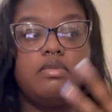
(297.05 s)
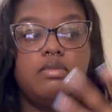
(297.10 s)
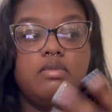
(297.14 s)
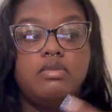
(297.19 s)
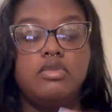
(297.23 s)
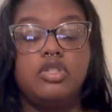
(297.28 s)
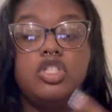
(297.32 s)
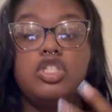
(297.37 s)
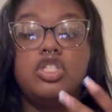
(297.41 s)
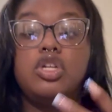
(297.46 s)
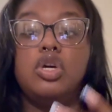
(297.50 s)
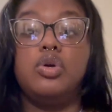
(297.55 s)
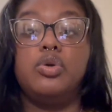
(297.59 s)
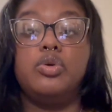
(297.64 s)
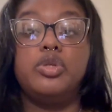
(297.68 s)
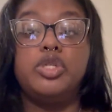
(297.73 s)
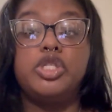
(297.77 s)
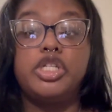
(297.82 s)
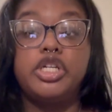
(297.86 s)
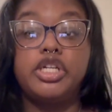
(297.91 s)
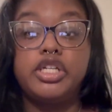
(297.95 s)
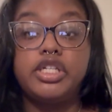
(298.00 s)
soul
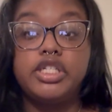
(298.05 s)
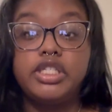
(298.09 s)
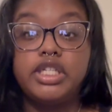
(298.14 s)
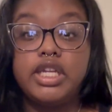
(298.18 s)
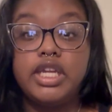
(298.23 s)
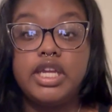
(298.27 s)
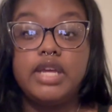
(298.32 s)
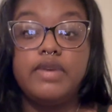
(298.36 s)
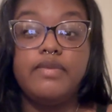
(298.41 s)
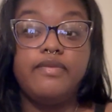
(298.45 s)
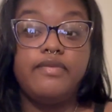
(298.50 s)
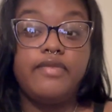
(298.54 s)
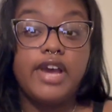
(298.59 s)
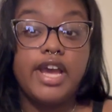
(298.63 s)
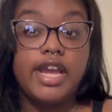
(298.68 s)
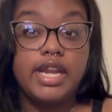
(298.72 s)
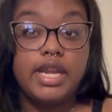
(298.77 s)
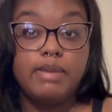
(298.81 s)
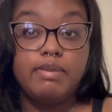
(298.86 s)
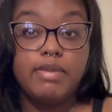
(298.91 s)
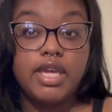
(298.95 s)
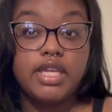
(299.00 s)
searching and
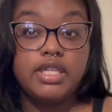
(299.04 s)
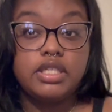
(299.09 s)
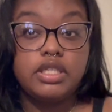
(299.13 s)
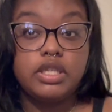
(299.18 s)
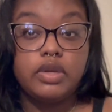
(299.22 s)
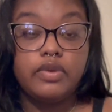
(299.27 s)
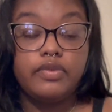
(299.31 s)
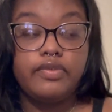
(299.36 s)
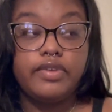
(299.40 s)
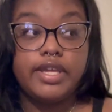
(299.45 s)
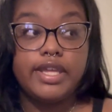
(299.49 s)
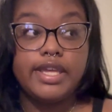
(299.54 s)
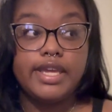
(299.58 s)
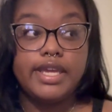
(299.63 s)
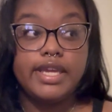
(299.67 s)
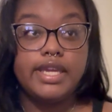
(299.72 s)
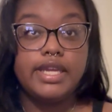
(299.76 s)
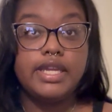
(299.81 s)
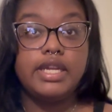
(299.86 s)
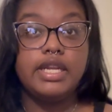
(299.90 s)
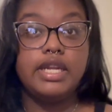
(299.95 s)
finding myself again